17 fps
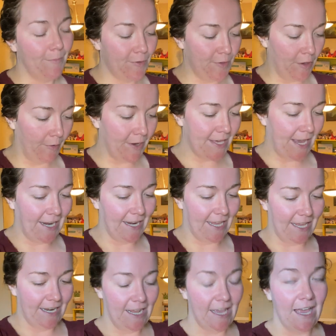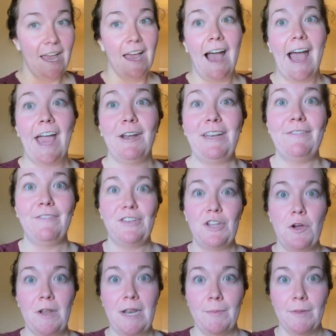I'm so excited. I don't
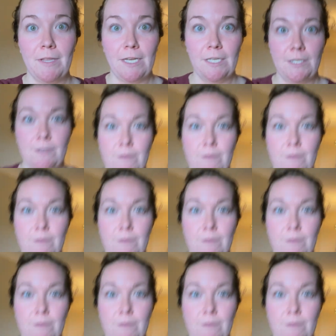even know what I'm gonna do